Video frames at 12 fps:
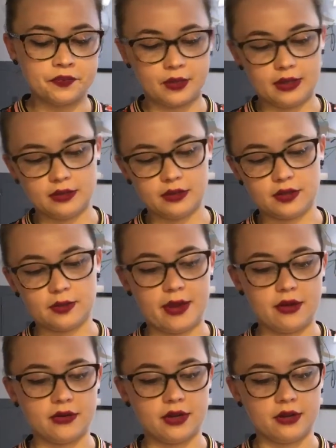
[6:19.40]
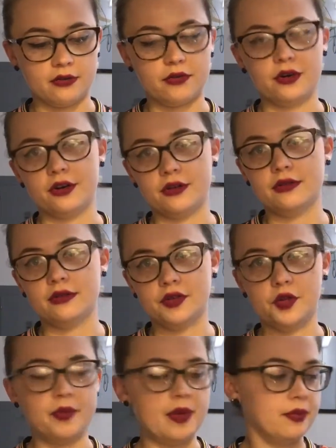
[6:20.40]
This looks about good for
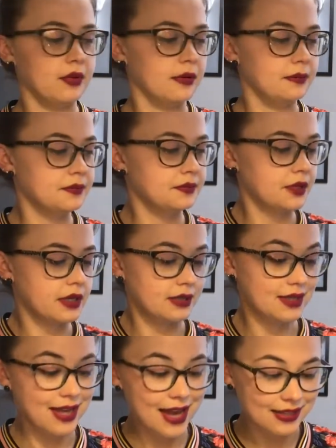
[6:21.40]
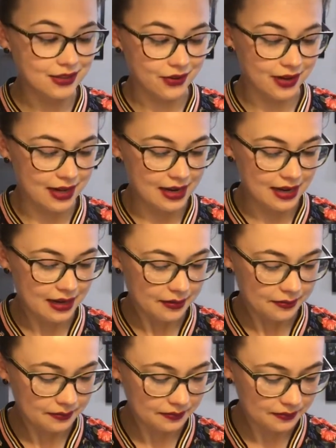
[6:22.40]
2 people because the cats aren't gonna eat it.
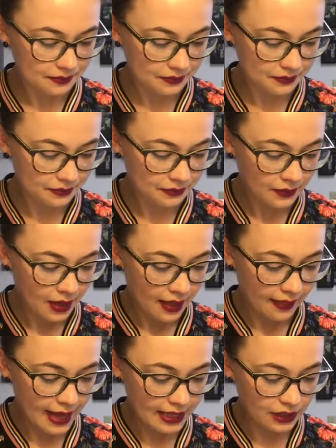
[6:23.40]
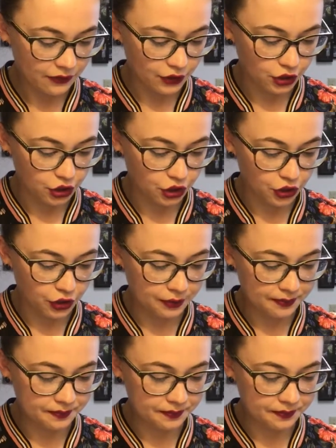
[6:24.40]
That's for sure.